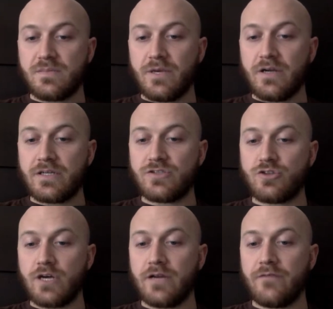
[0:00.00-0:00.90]
Americans
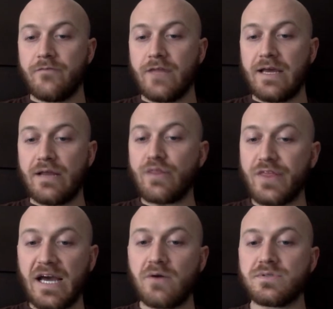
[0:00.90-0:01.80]
try to flag
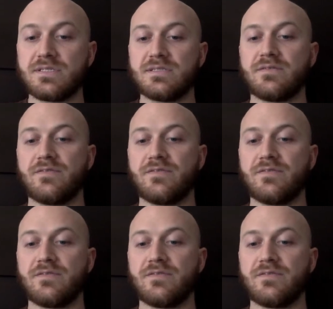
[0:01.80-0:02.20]
thousands of